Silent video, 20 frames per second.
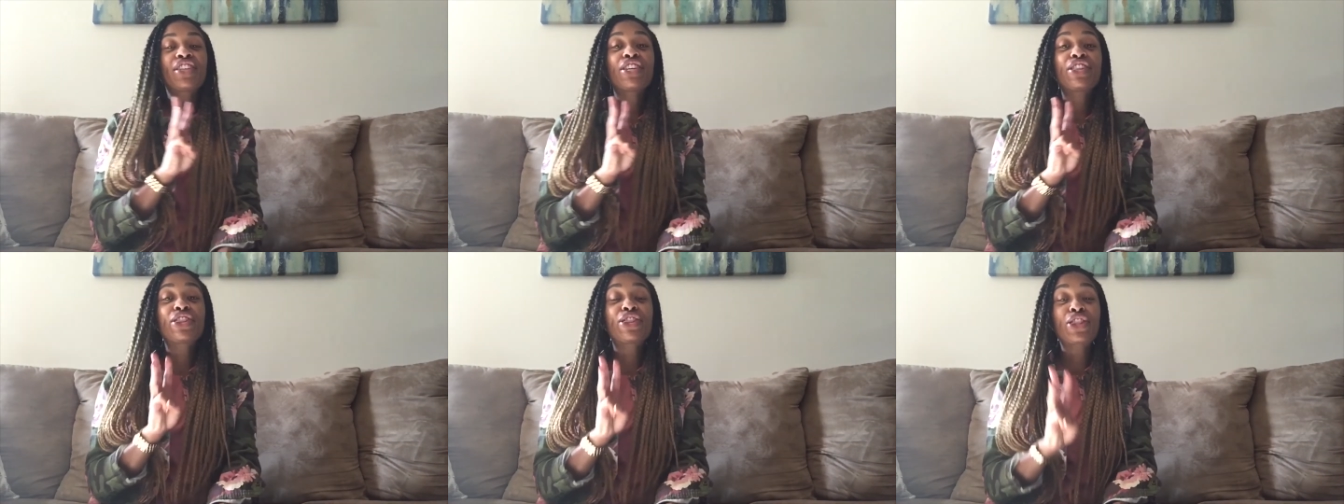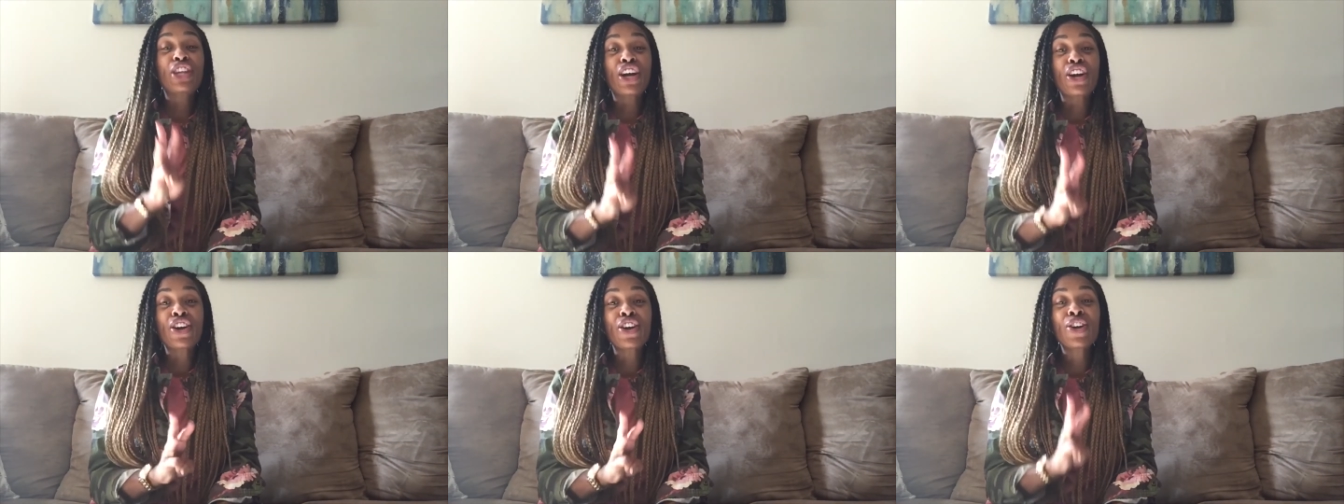The
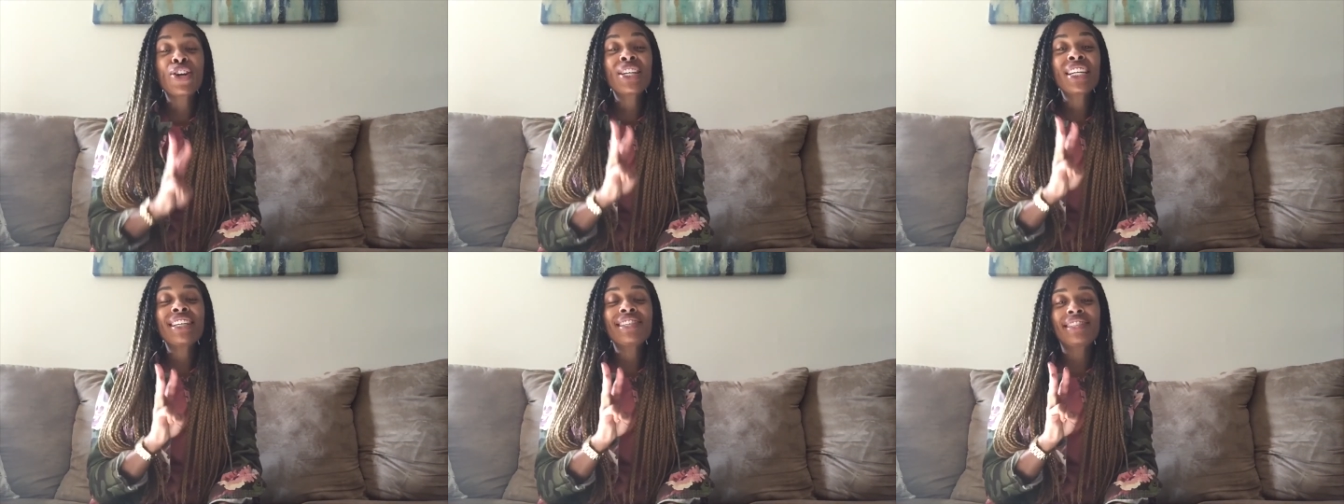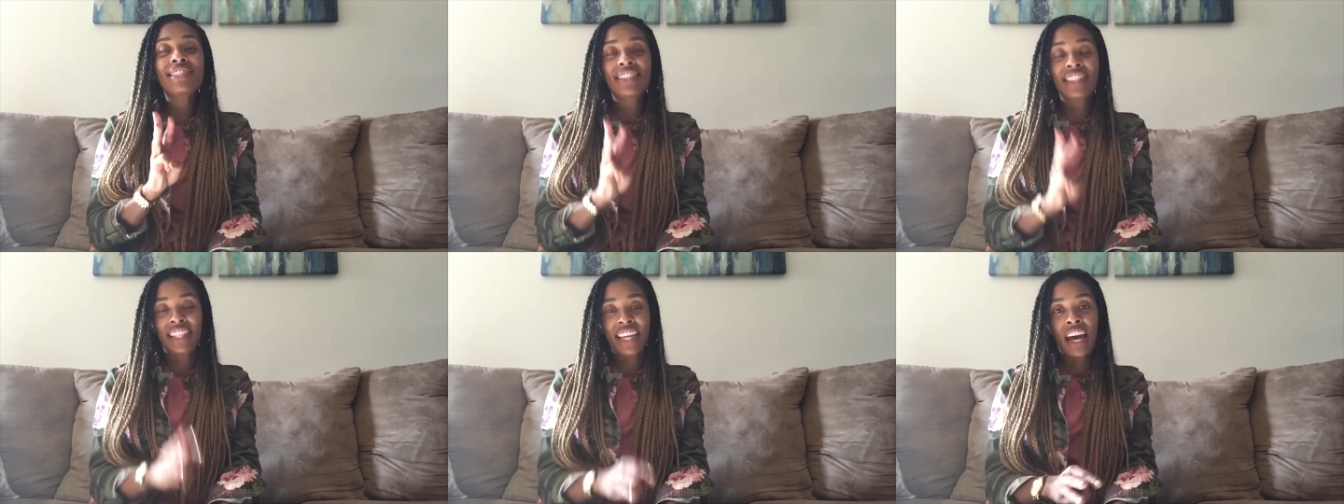third
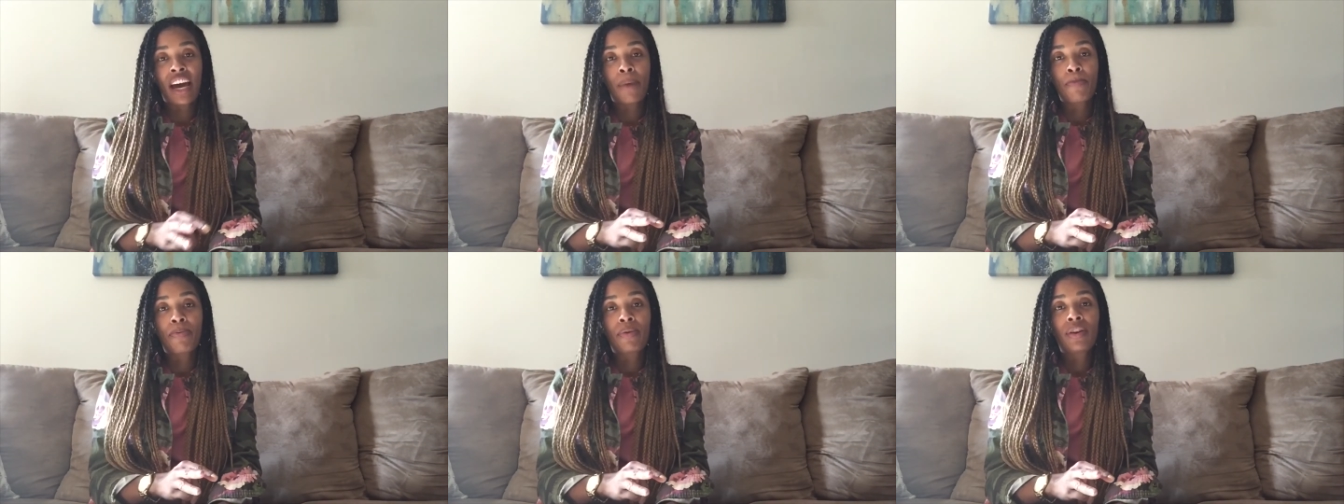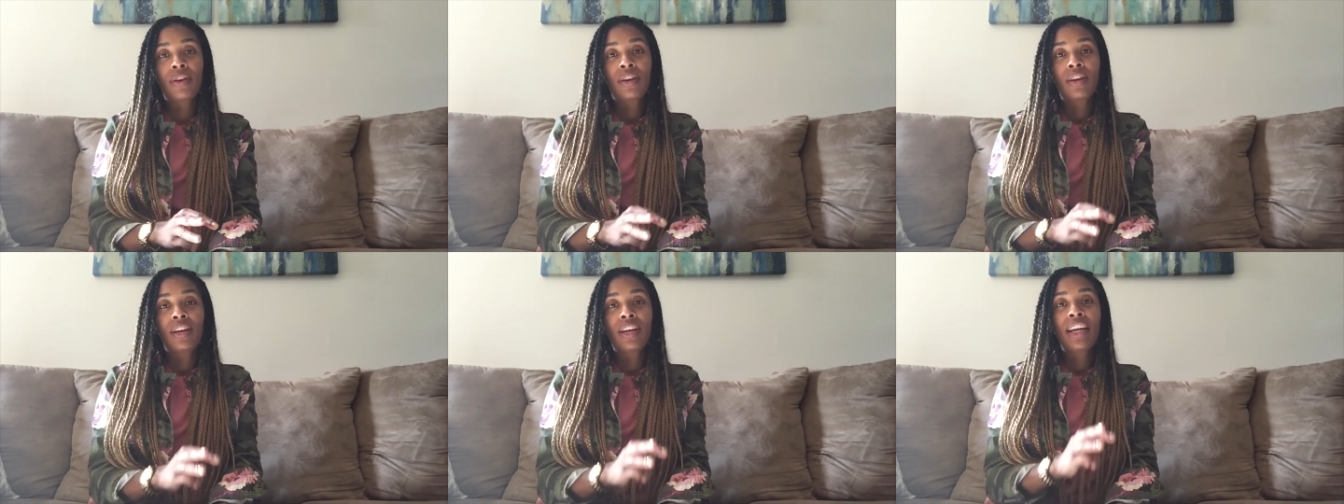step
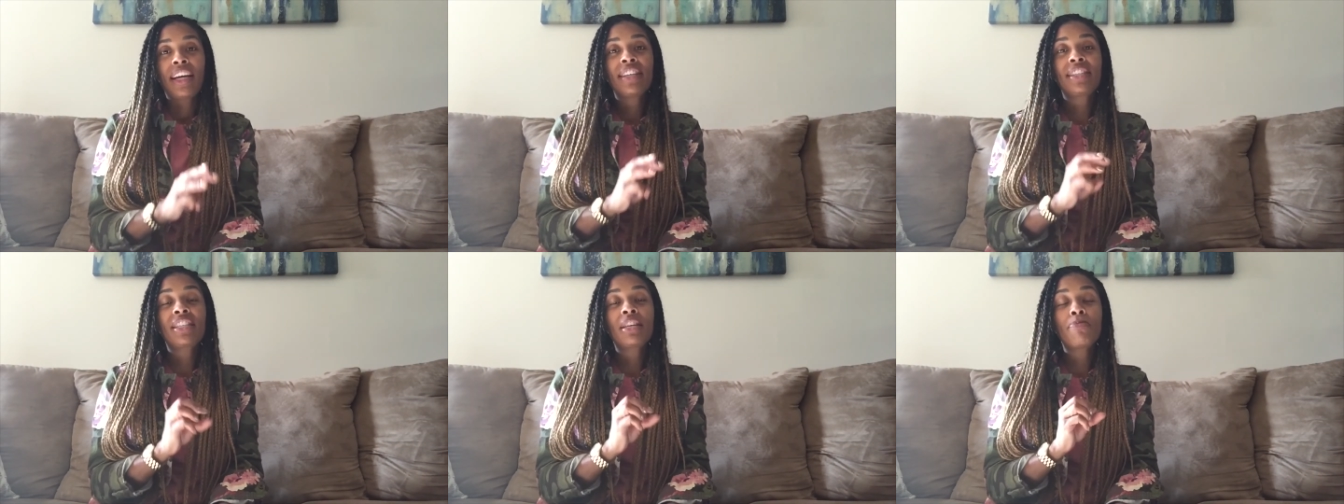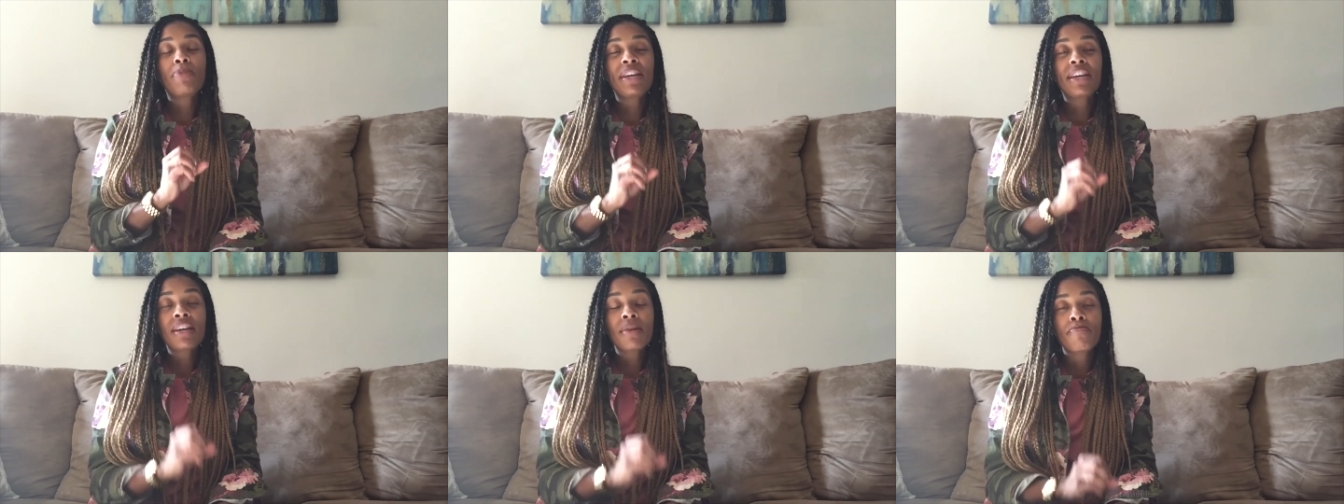is to
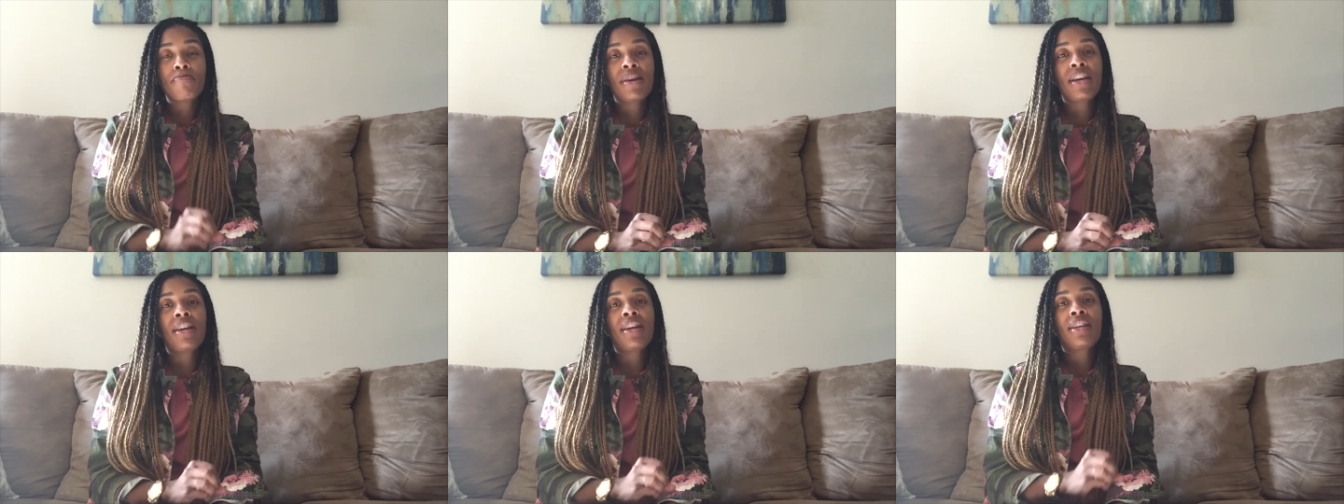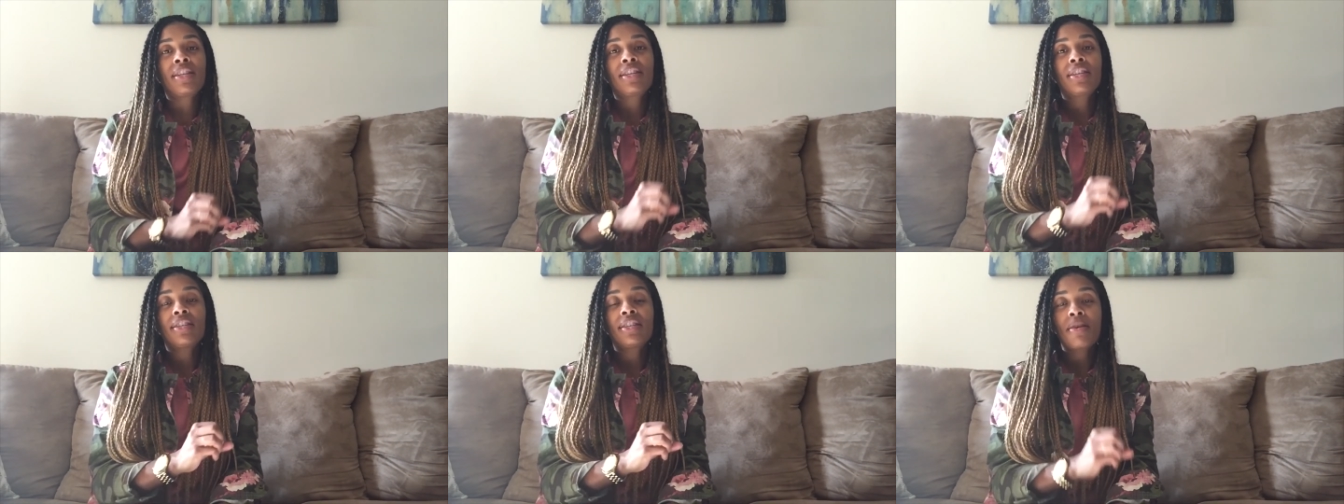be
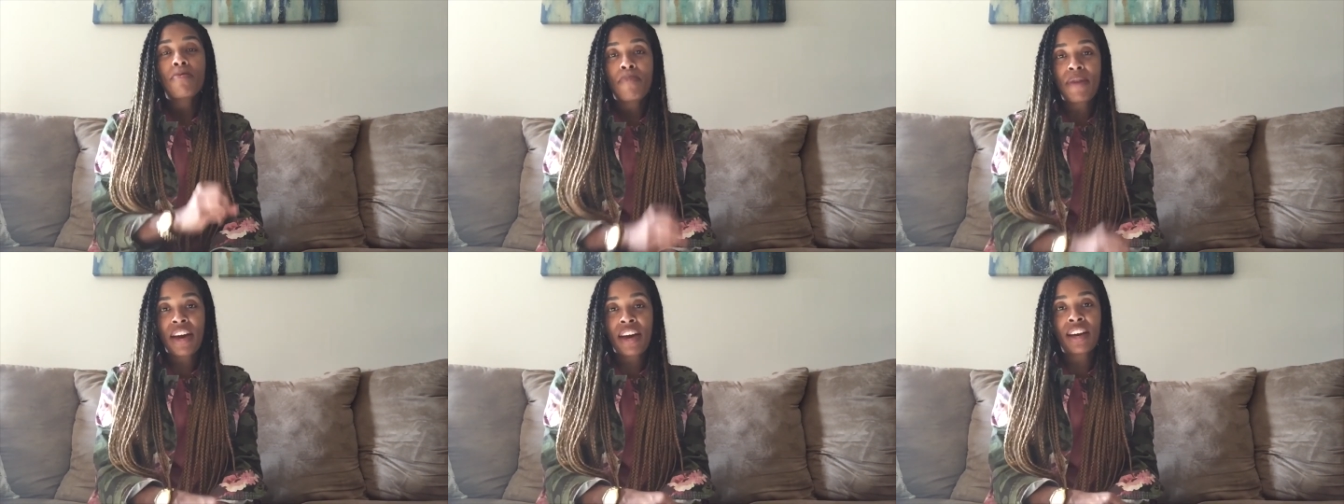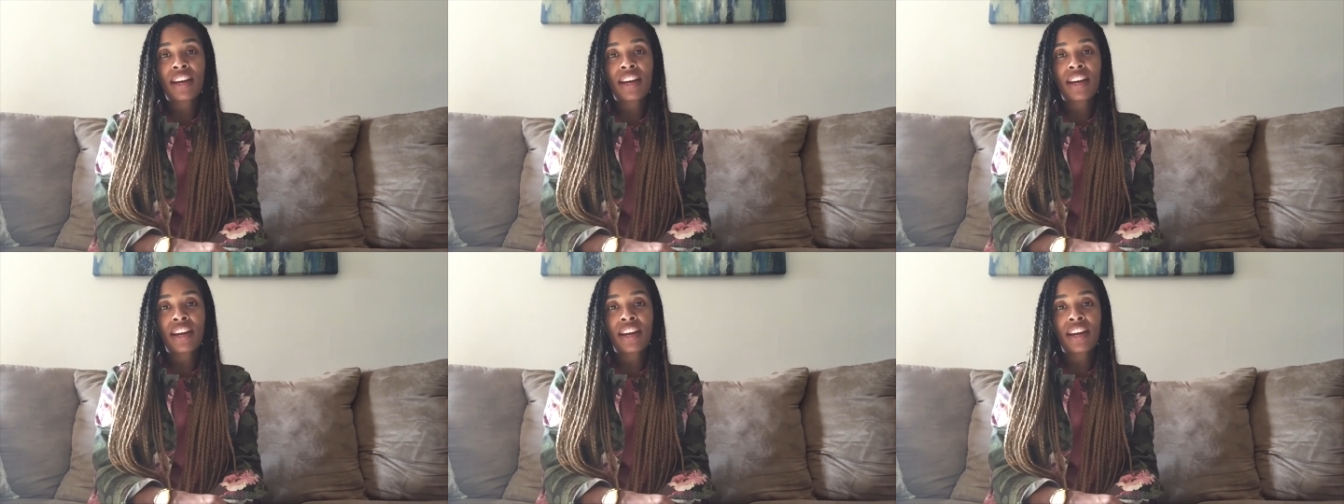committed to being